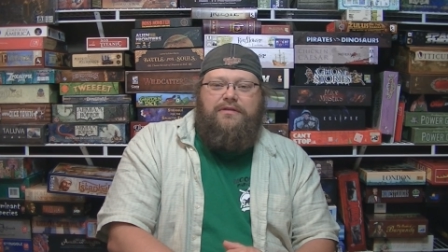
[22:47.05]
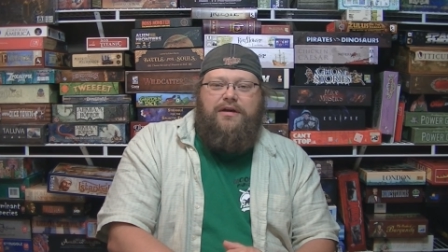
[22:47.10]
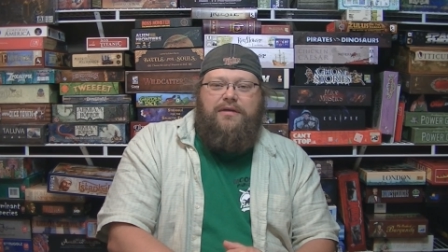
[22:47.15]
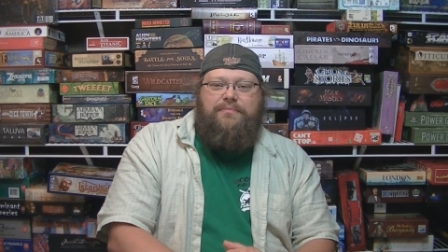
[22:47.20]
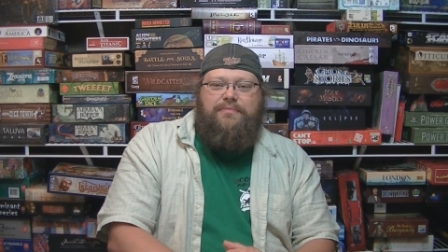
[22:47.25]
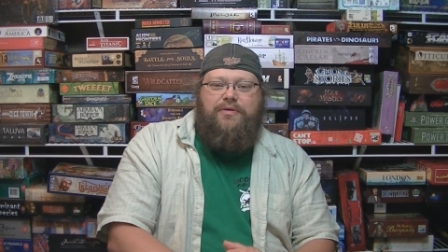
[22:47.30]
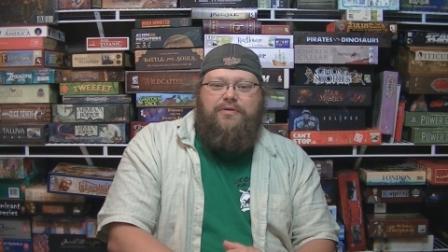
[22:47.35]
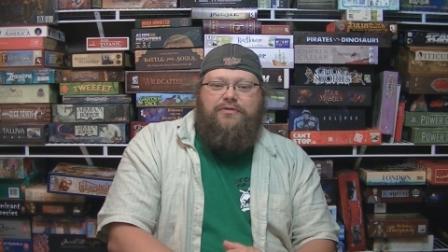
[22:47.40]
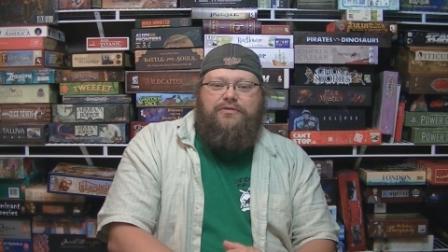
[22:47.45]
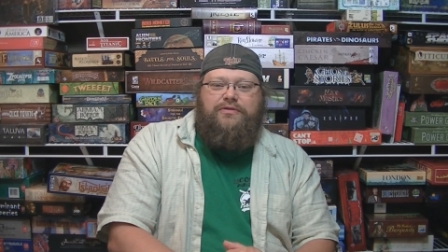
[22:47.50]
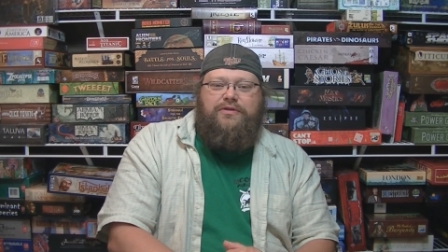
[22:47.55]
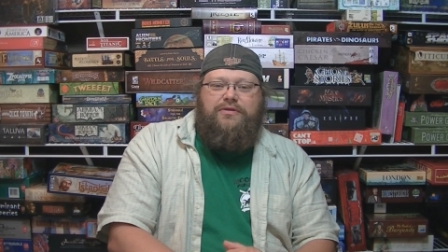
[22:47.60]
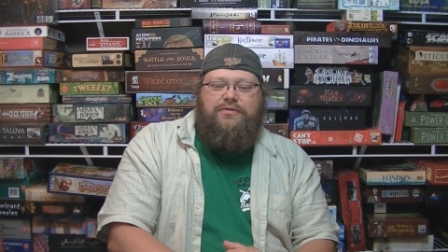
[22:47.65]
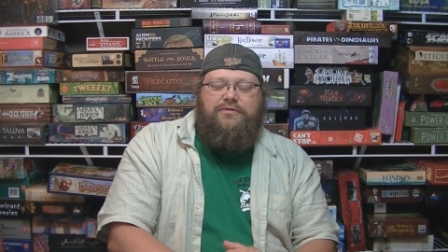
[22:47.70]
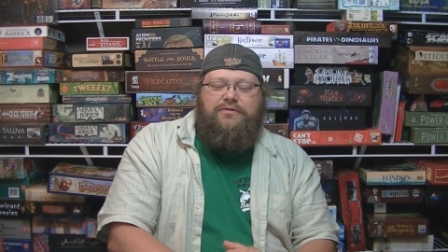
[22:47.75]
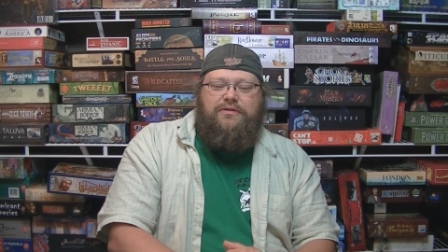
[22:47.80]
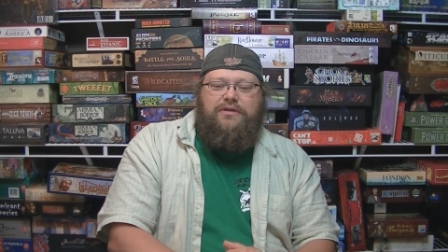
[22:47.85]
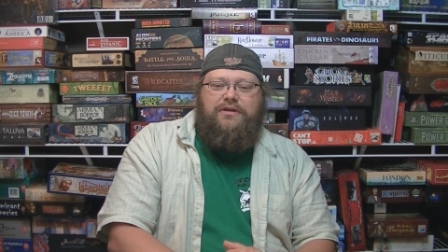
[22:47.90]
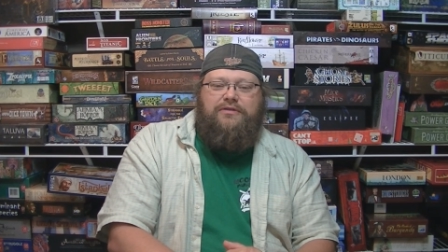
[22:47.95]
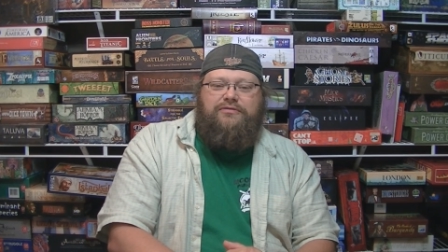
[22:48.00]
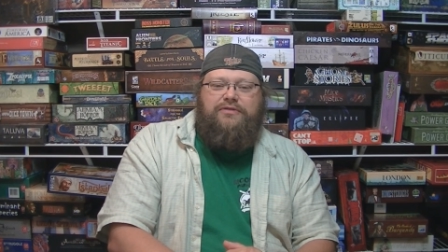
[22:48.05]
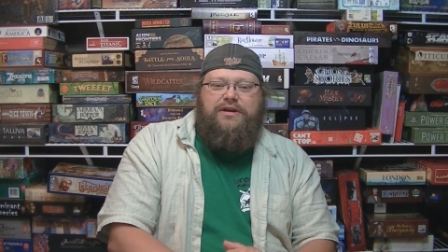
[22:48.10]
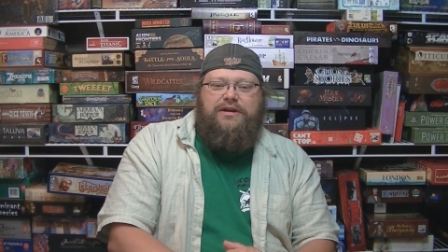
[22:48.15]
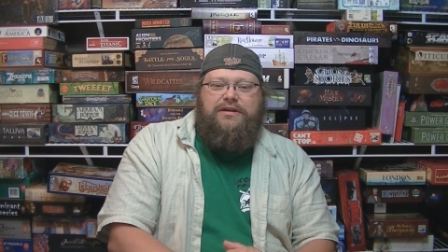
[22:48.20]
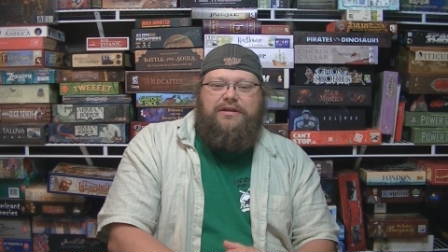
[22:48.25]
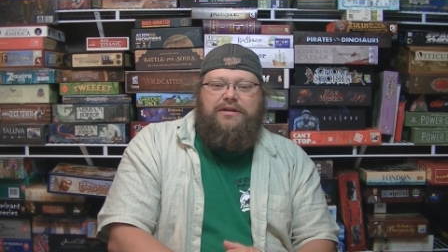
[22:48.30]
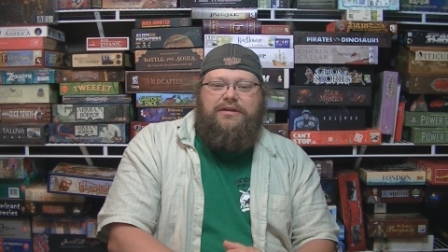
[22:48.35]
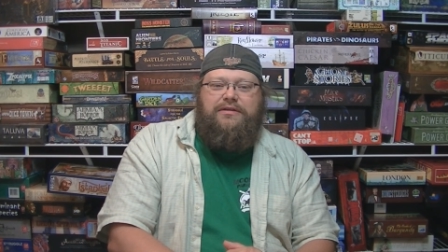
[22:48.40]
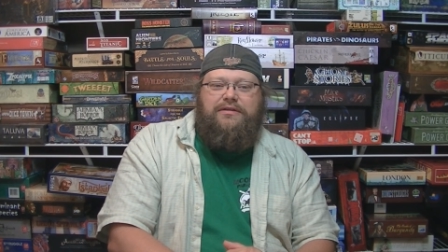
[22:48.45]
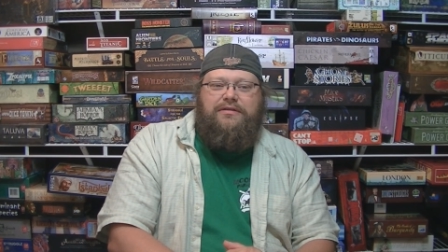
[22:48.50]
uh, post those, and I'll try
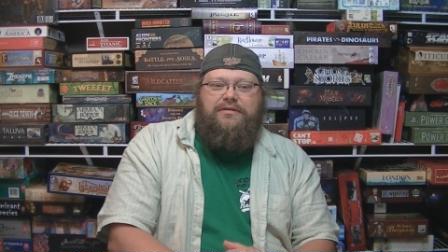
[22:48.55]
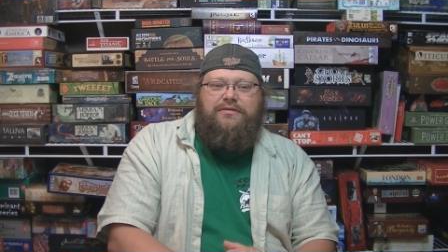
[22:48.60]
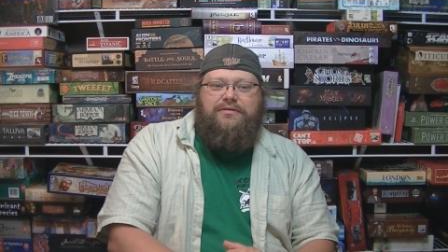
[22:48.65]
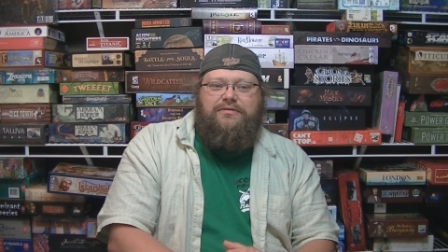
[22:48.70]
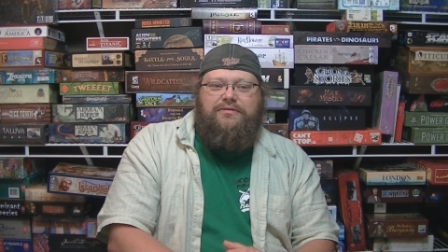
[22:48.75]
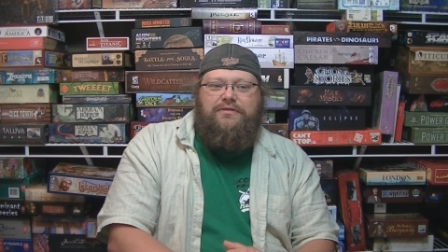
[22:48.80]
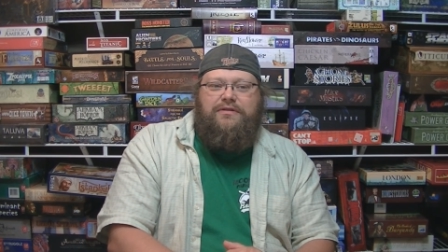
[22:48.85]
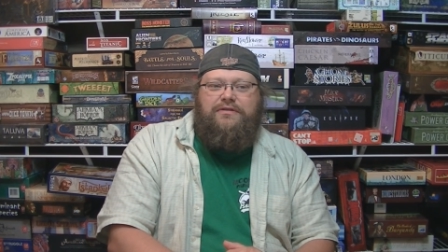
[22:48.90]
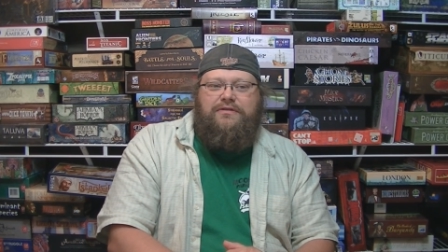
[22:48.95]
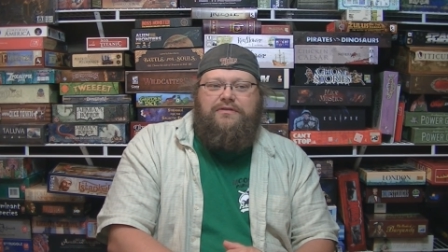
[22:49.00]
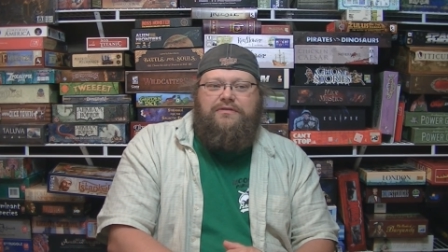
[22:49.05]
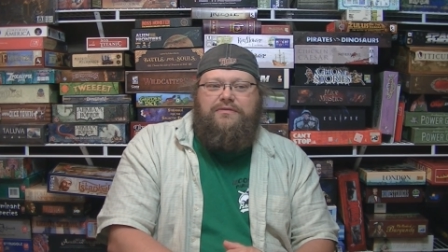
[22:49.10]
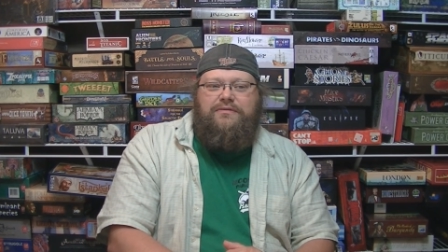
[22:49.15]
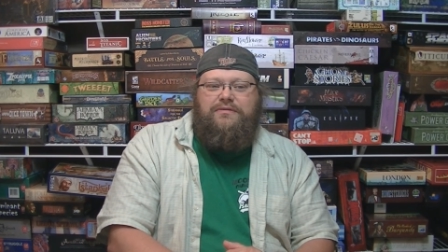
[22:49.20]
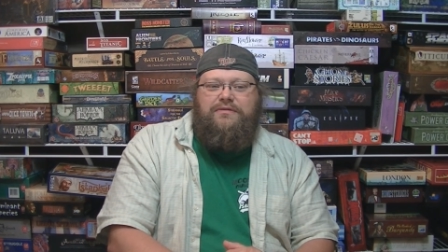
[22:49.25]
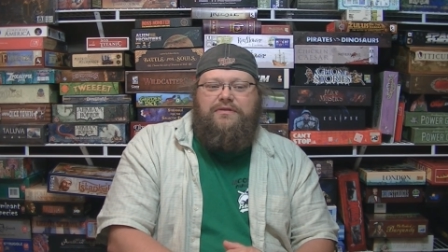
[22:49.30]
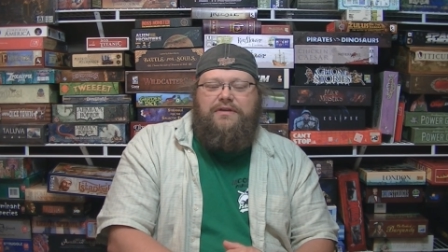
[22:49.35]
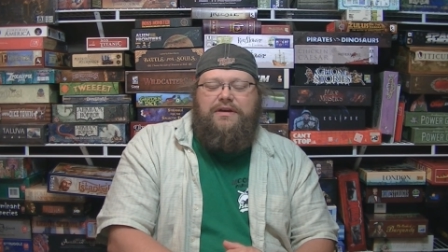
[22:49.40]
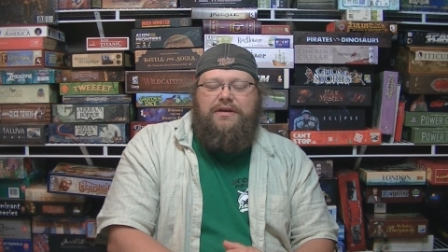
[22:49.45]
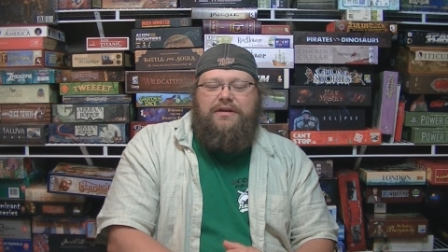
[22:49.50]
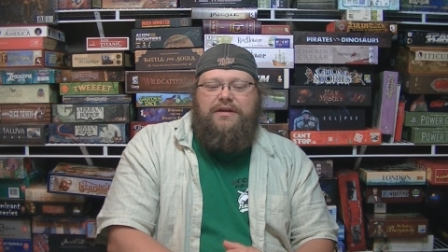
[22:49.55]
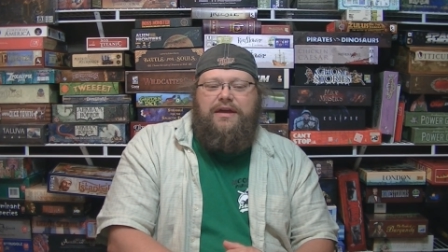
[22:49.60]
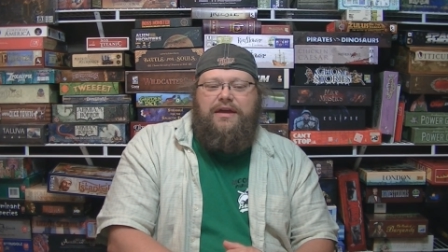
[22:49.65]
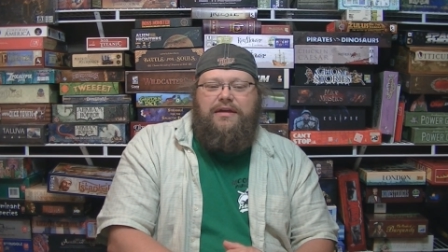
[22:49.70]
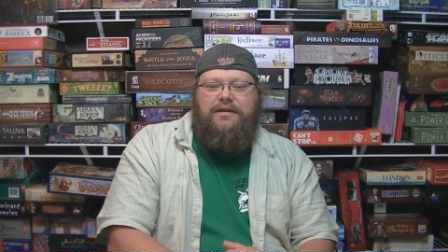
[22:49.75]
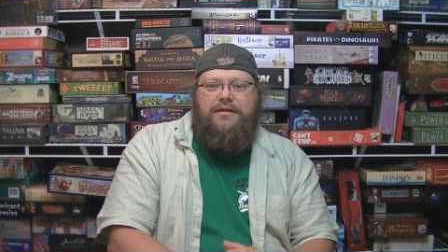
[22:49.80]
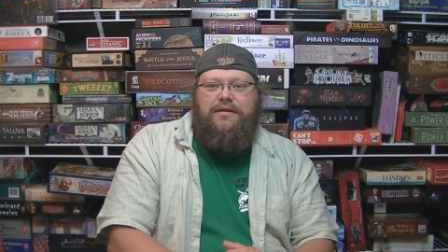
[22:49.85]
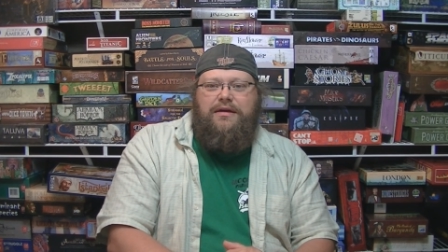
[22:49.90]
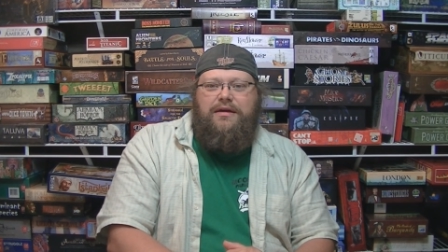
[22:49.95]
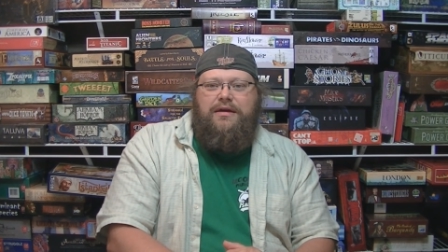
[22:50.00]
to get to those as soon as I
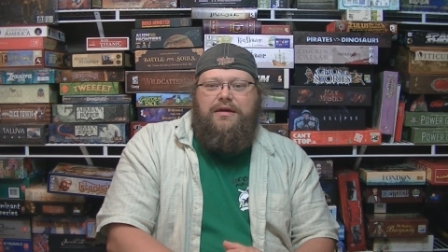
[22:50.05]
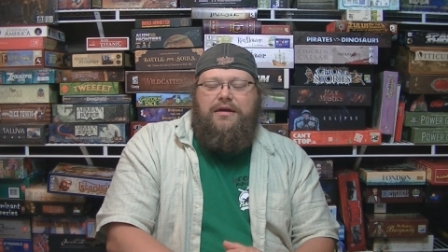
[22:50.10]
can.